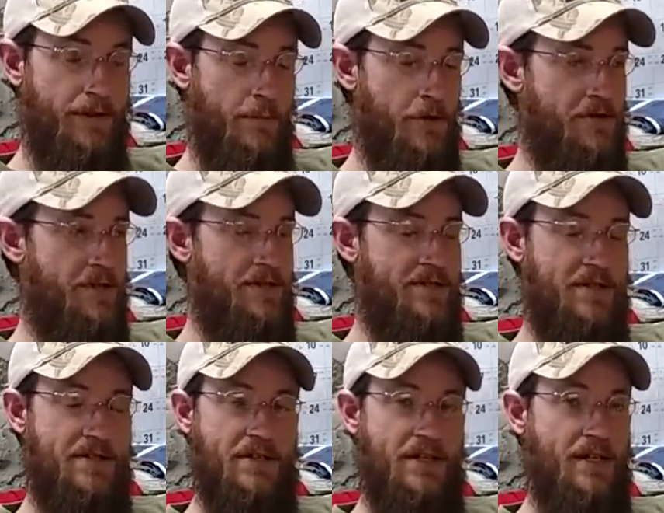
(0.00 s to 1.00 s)
Most
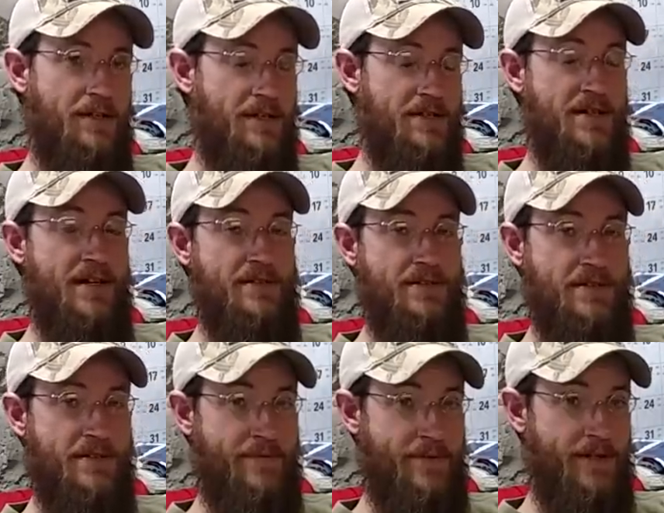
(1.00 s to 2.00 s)
consistent heat this house has
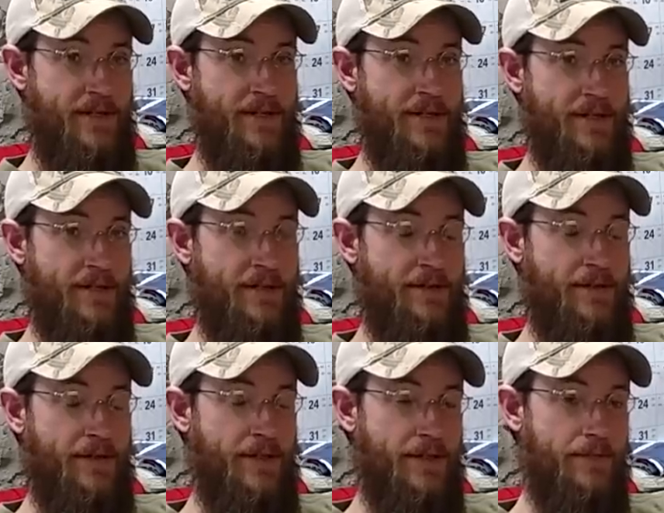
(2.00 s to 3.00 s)
ever had, I can tell you
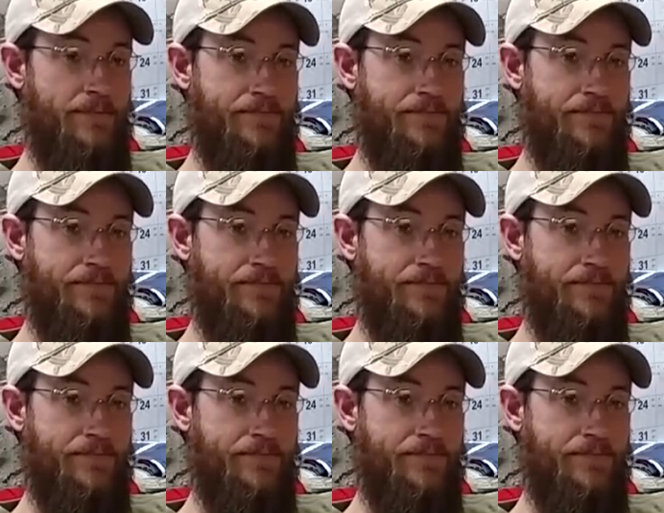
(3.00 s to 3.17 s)
that.